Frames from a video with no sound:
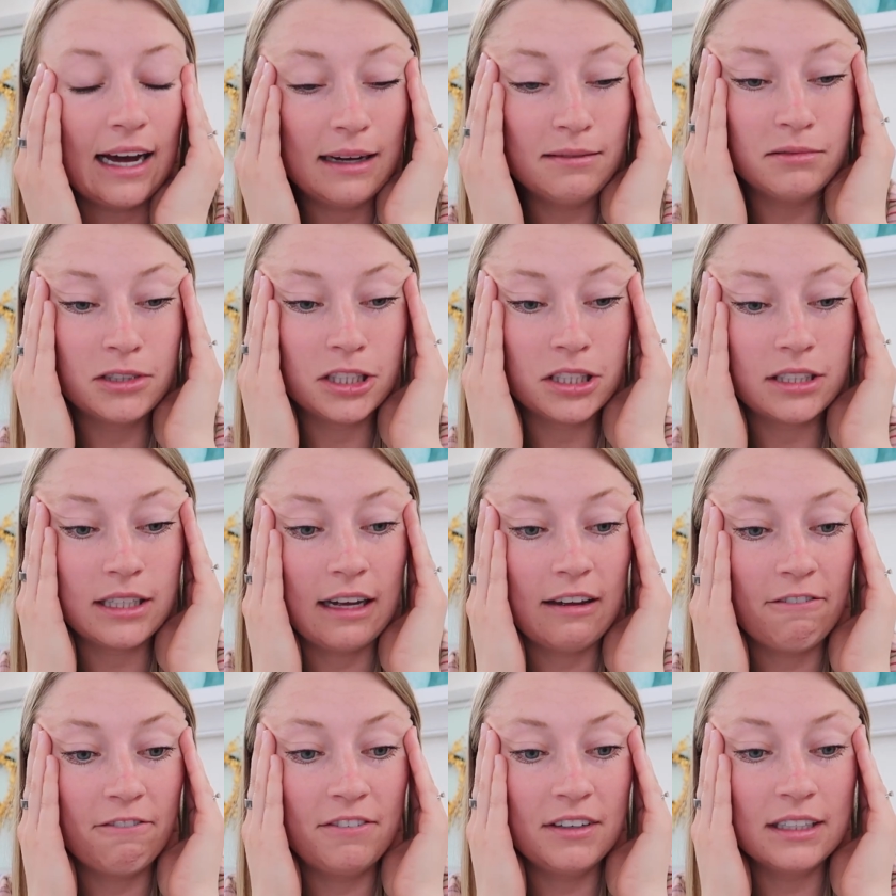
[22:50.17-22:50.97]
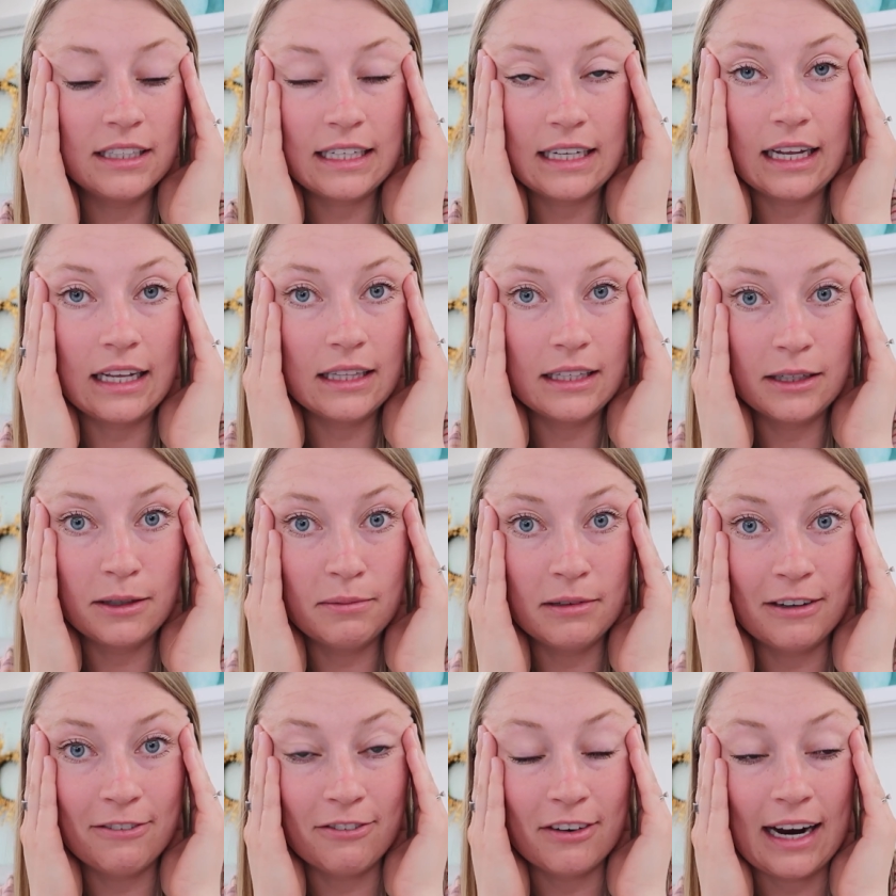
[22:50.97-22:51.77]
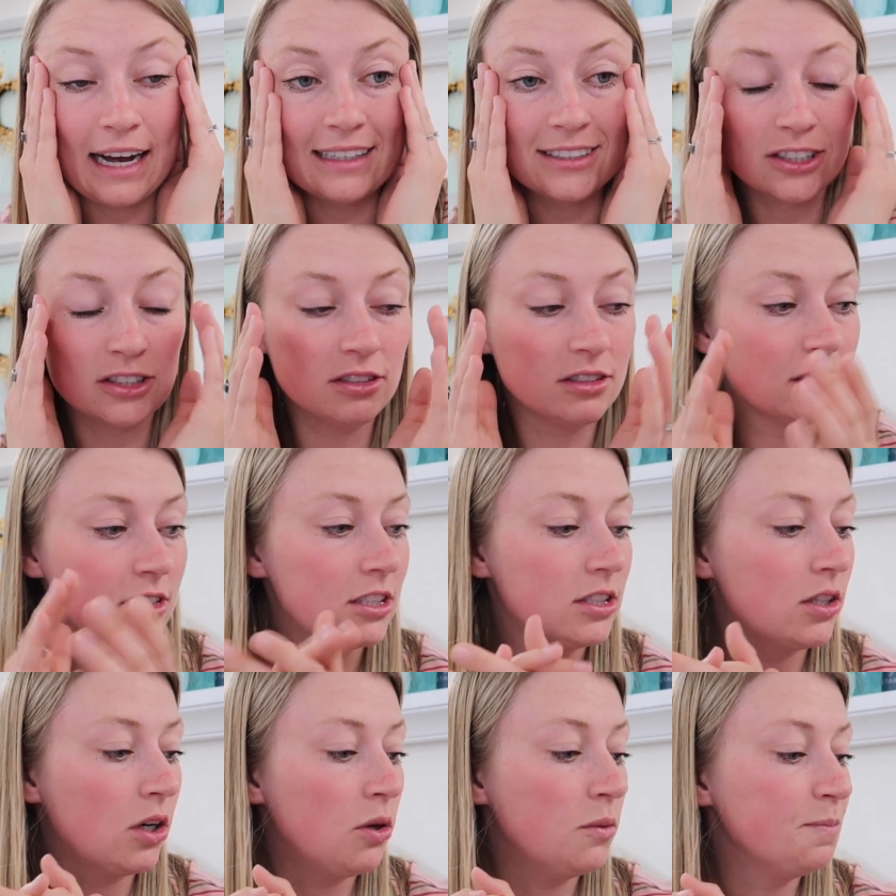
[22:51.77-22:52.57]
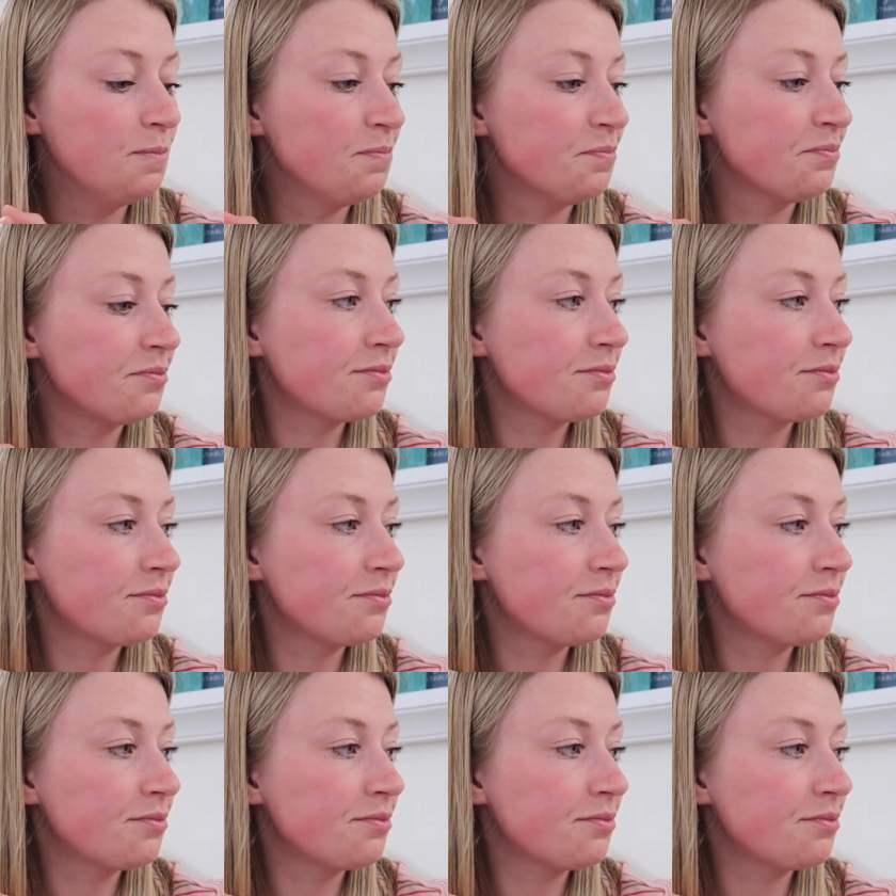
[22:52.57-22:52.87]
I'm just like feeling a little bit frazzled, so